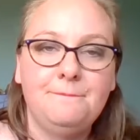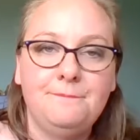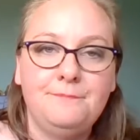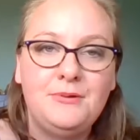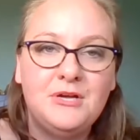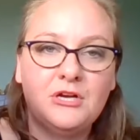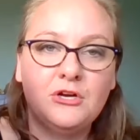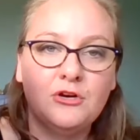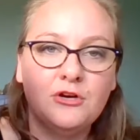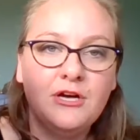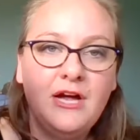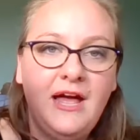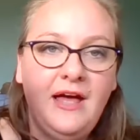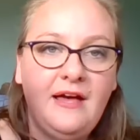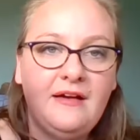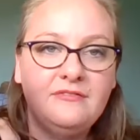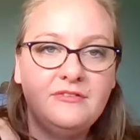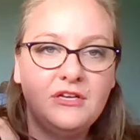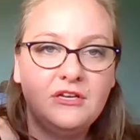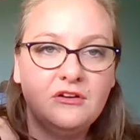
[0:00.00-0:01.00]
bigger,
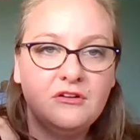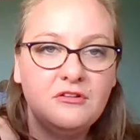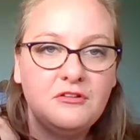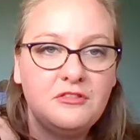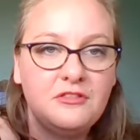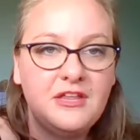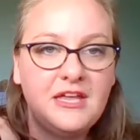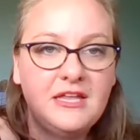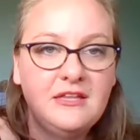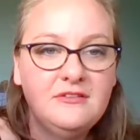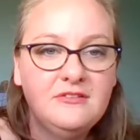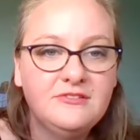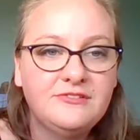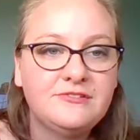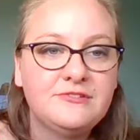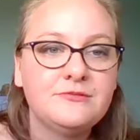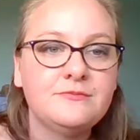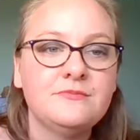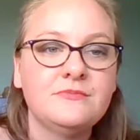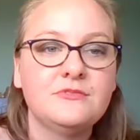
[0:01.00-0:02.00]
heavier
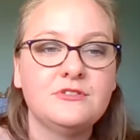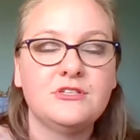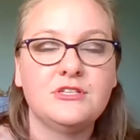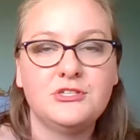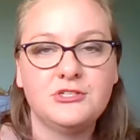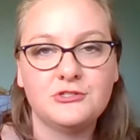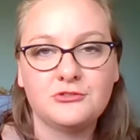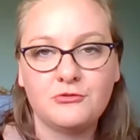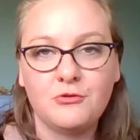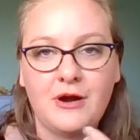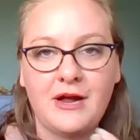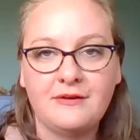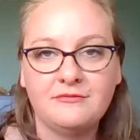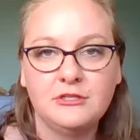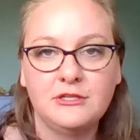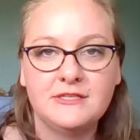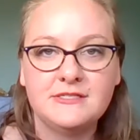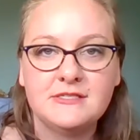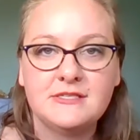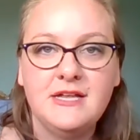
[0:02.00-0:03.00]
things, such as
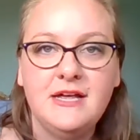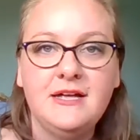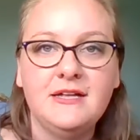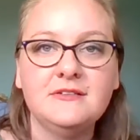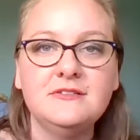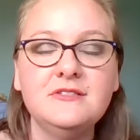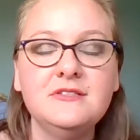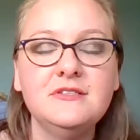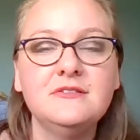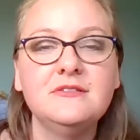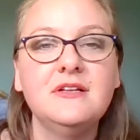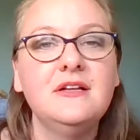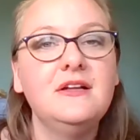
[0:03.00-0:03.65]
gravel and sand,